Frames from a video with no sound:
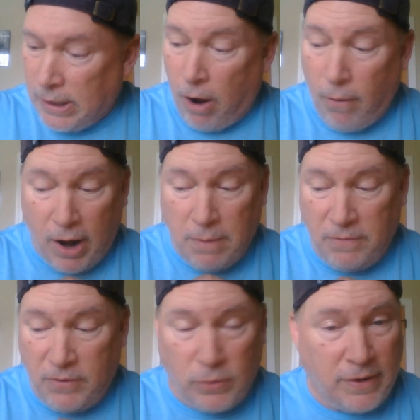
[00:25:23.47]
All right,
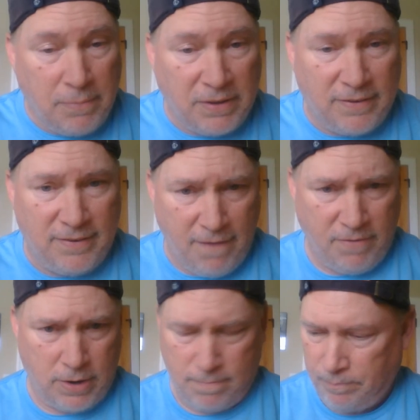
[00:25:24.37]
moving on to number
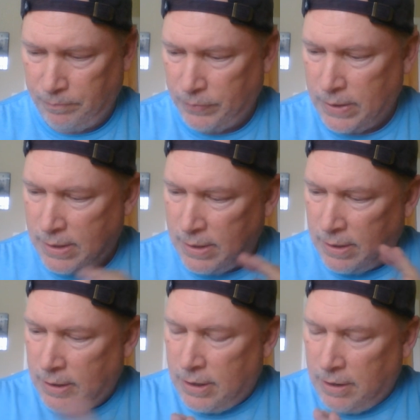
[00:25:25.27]
7.
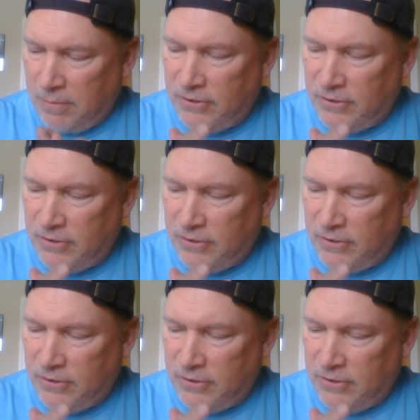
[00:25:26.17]
Number